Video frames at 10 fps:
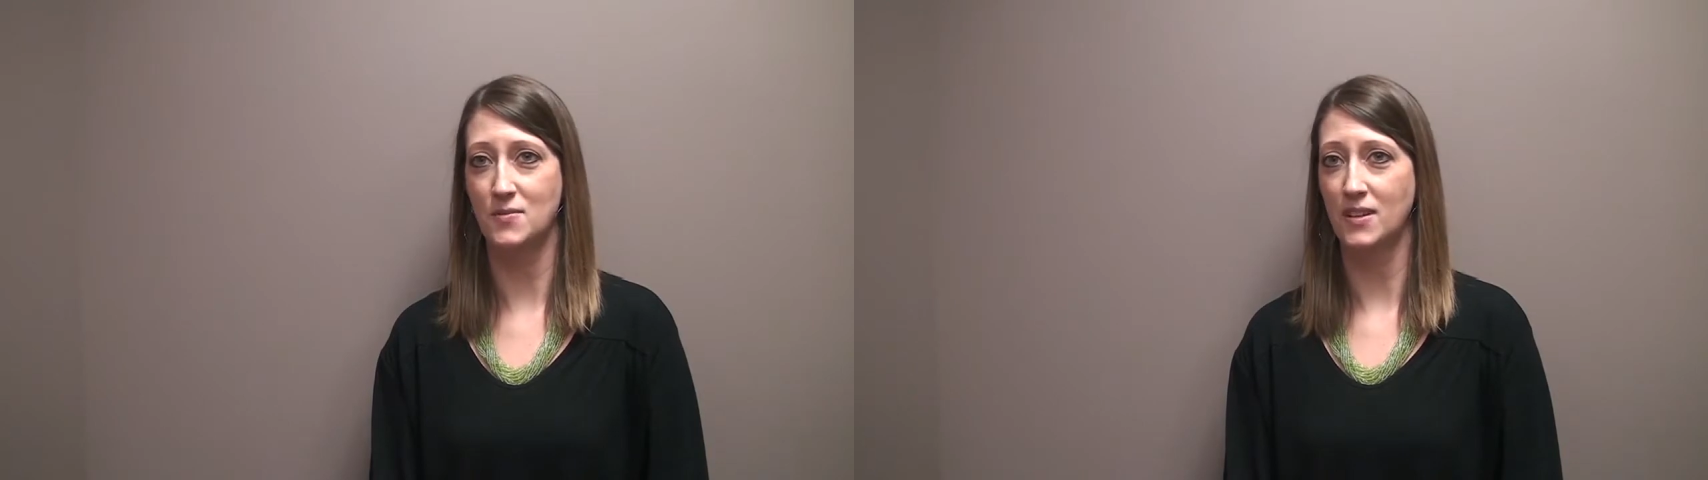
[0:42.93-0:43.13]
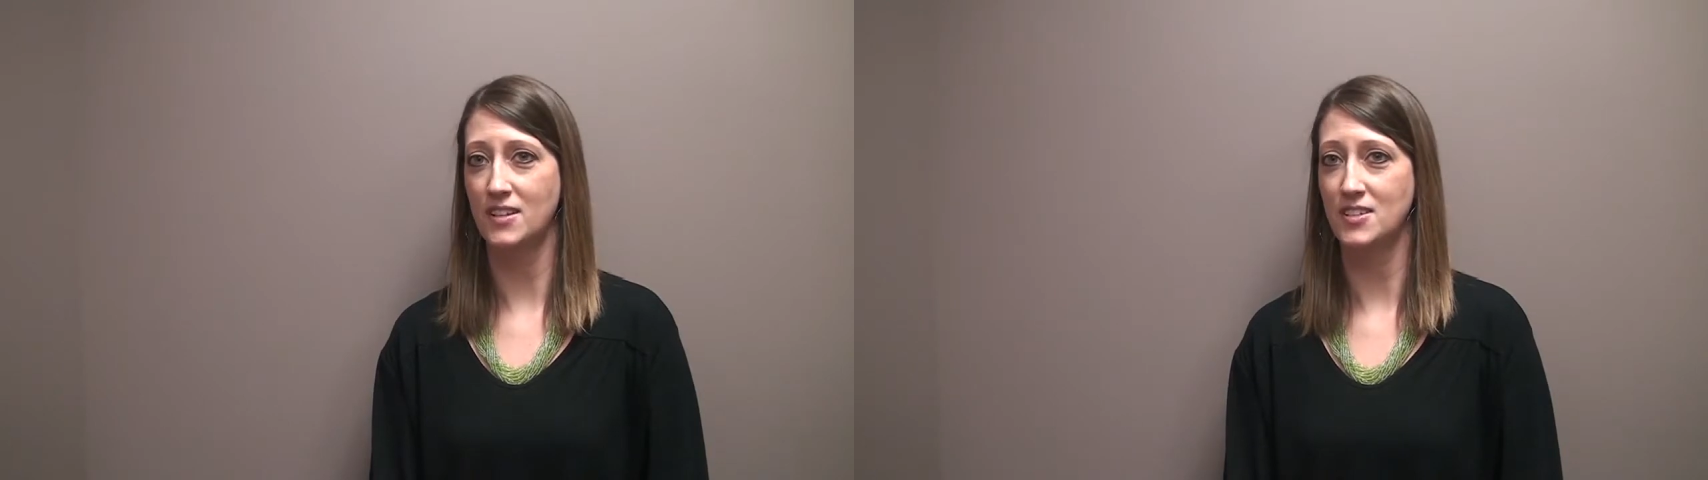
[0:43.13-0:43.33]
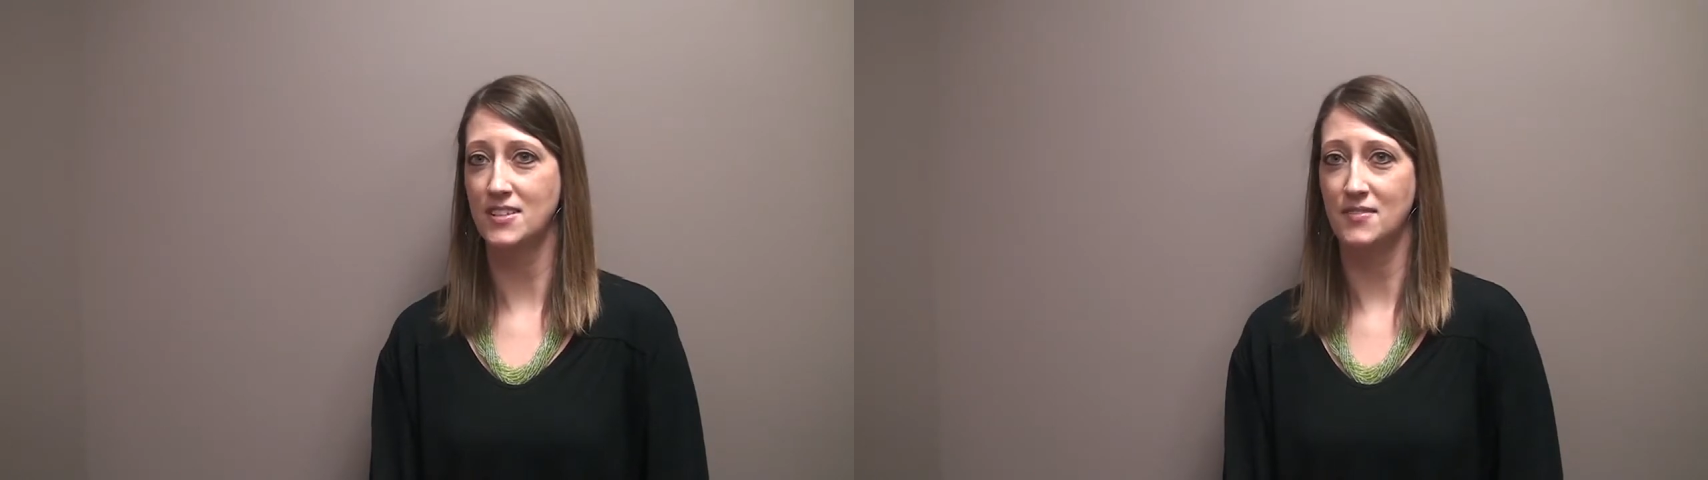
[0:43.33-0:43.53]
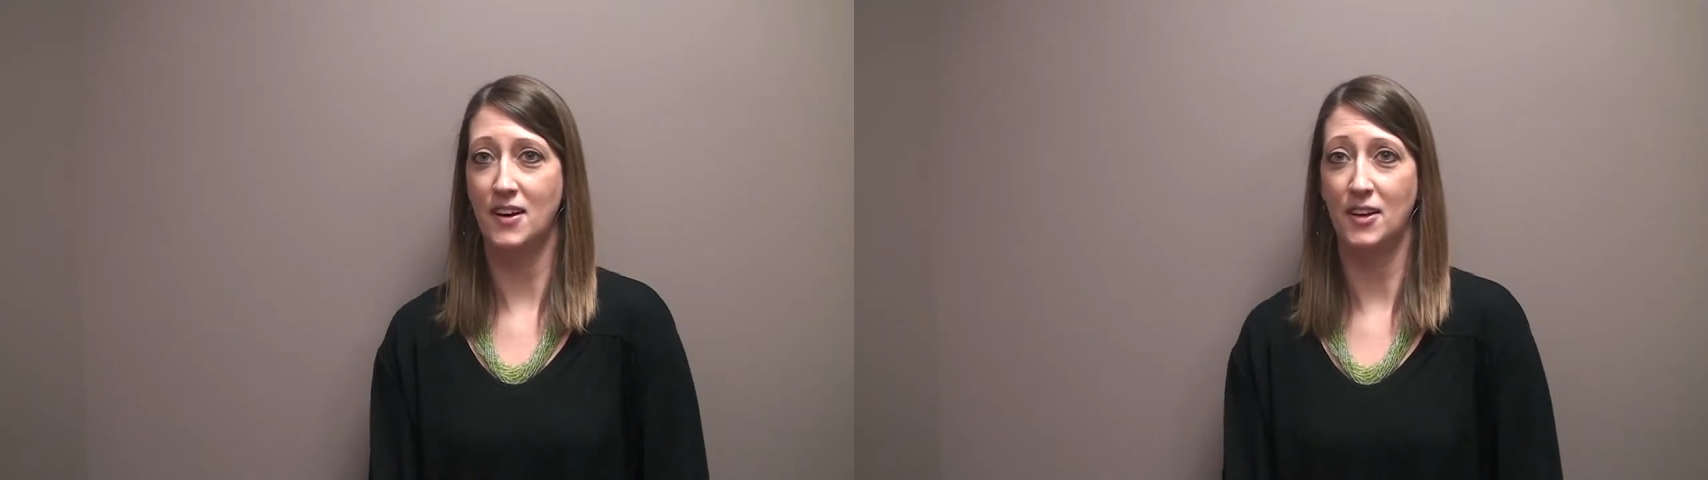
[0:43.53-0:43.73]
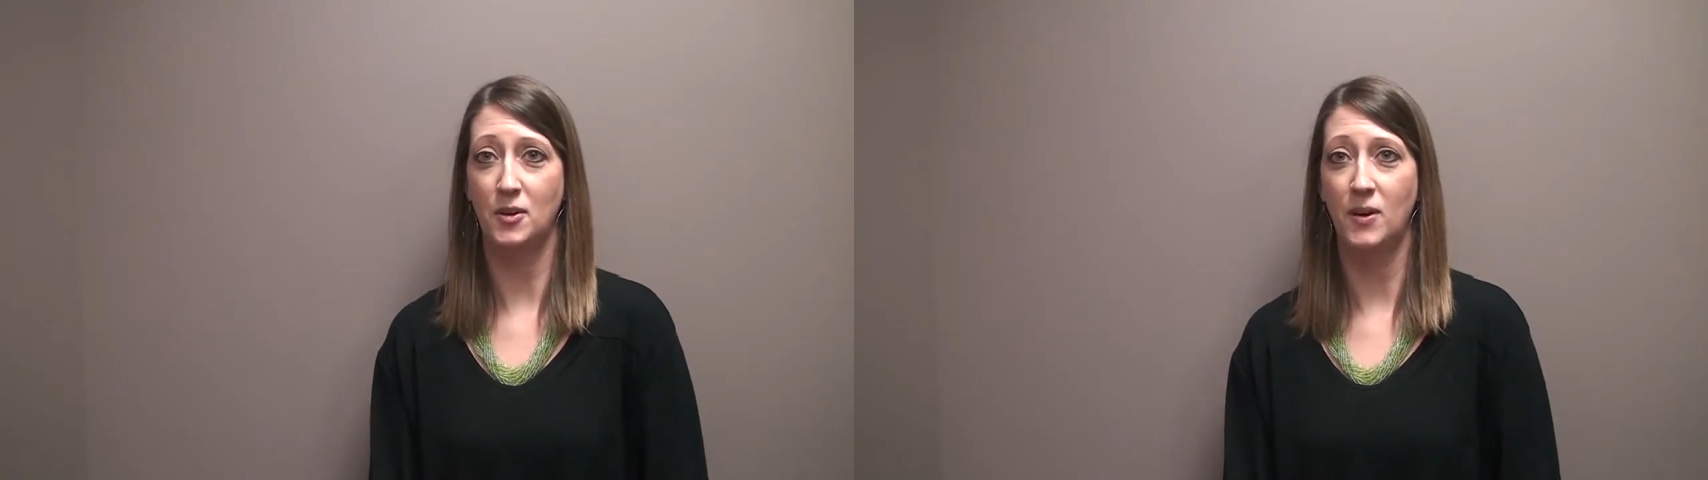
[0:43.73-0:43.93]
is really just
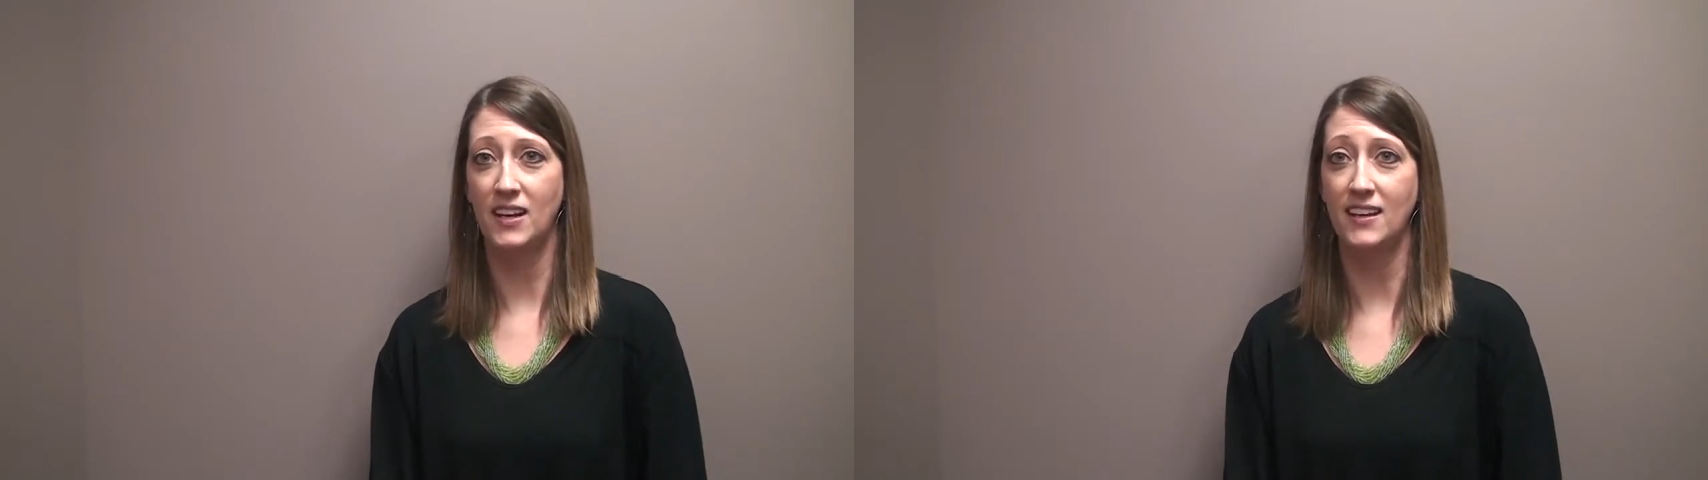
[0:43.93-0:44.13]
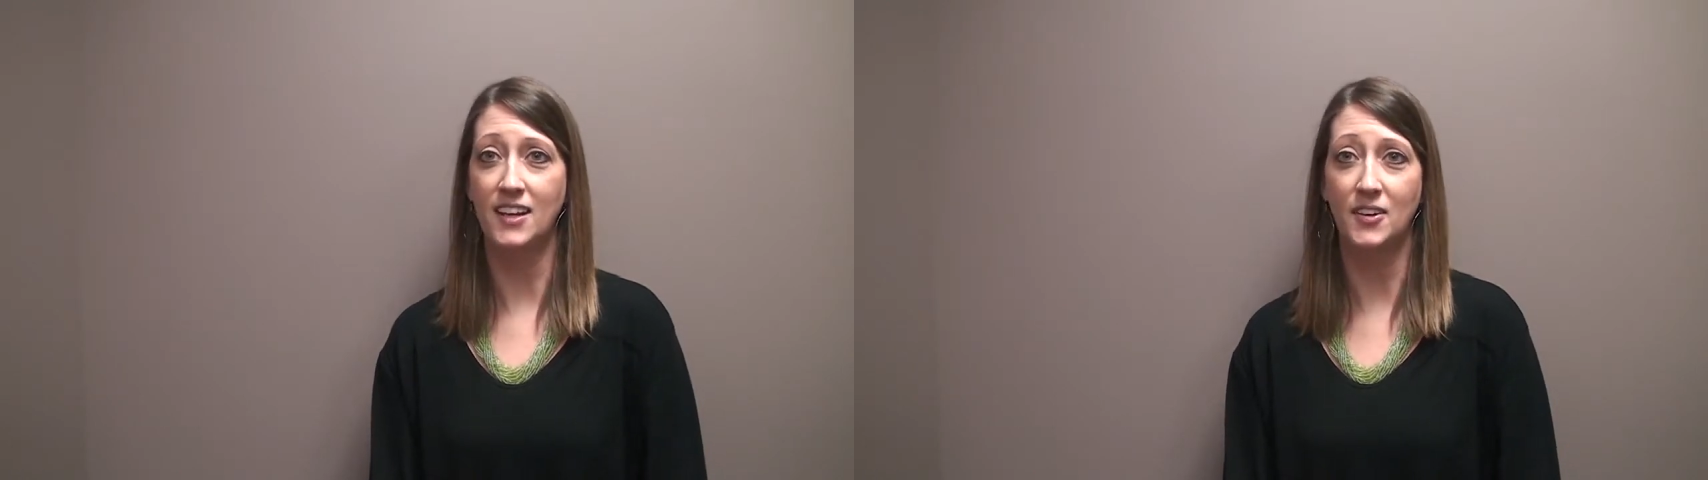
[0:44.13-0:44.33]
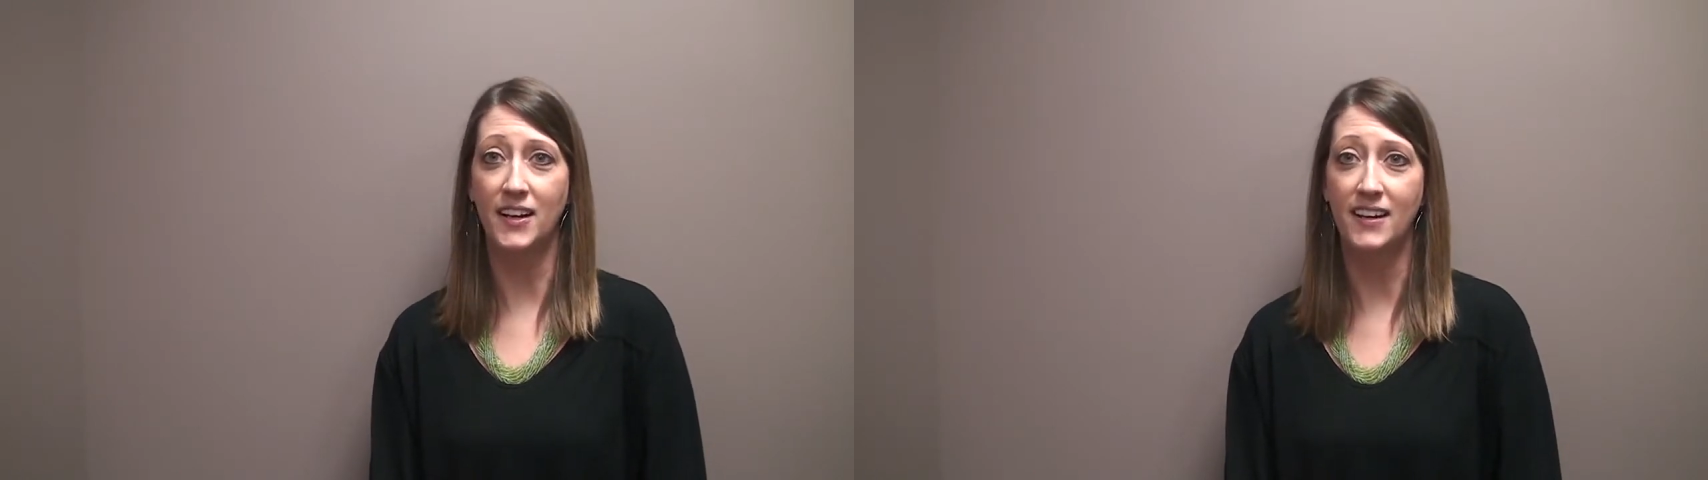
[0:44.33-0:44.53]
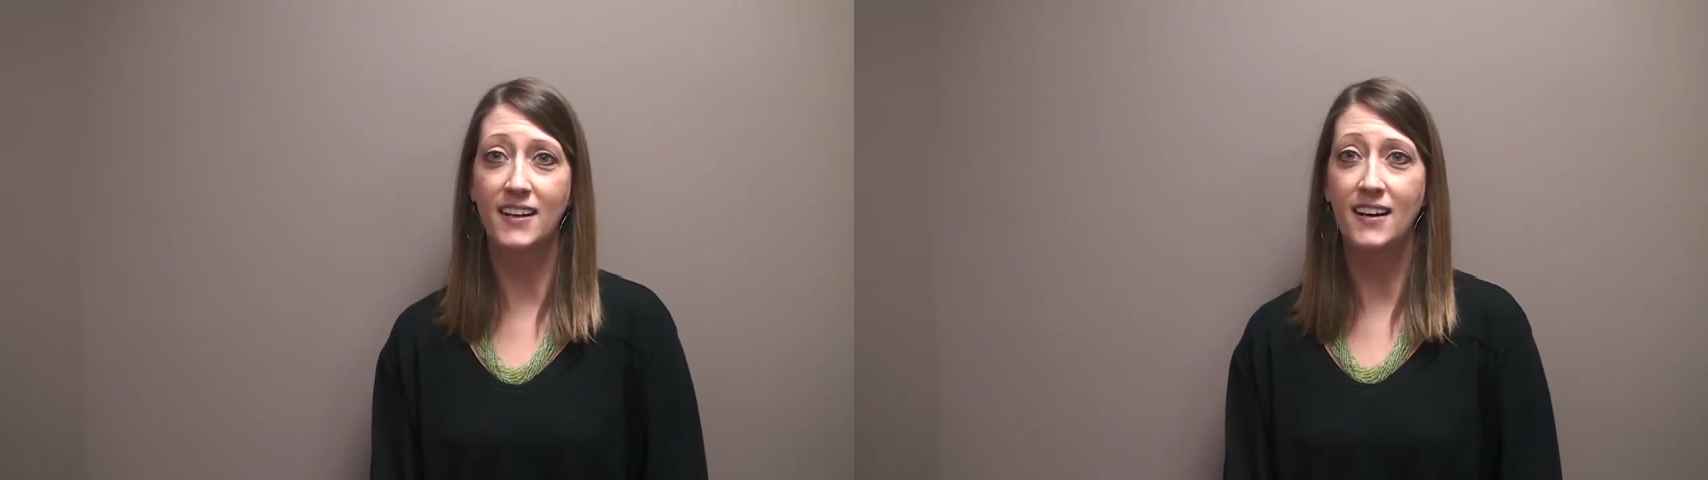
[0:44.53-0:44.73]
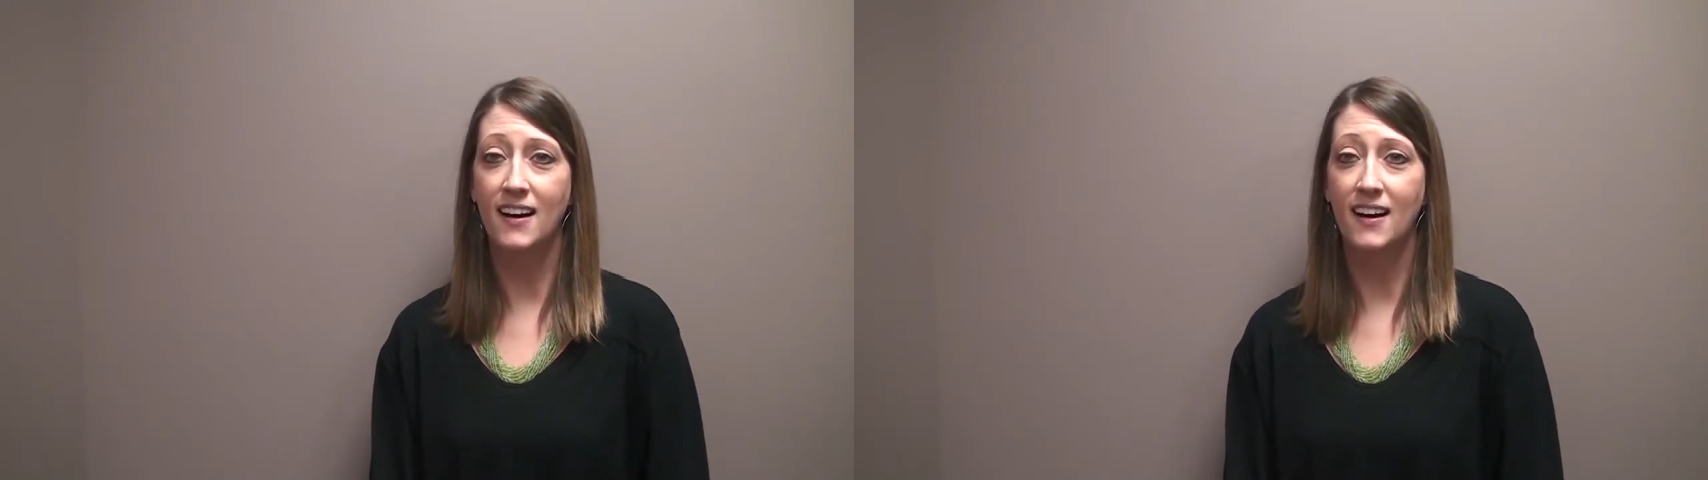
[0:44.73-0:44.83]
evaluating hearing